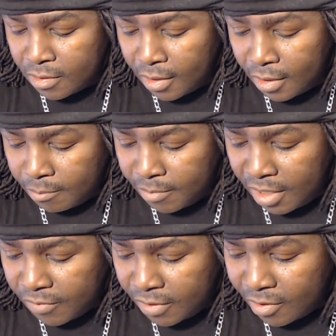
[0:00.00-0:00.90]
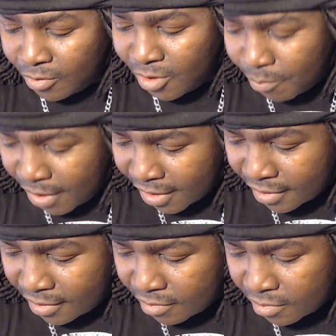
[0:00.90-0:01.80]
um, even though you're
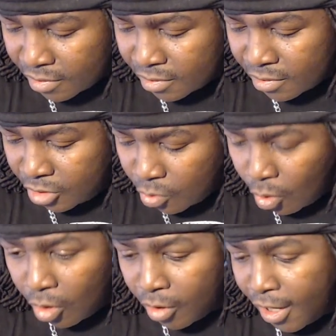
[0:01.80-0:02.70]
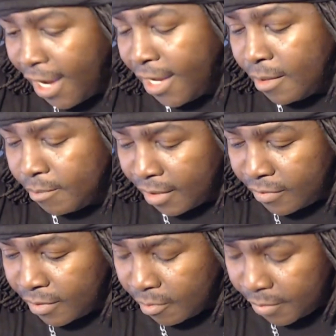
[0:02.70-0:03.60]
making, you are, I am, I
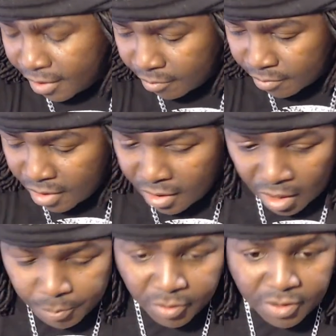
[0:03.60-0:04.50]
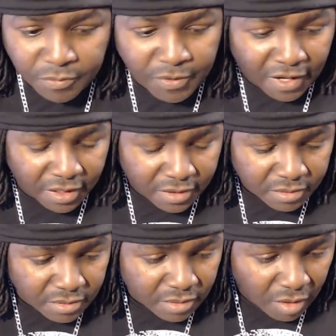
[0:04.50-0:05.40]
think I'm making a pretty valid
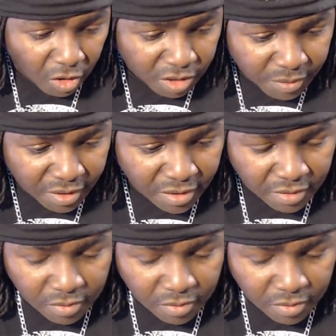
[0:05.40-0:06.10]
argument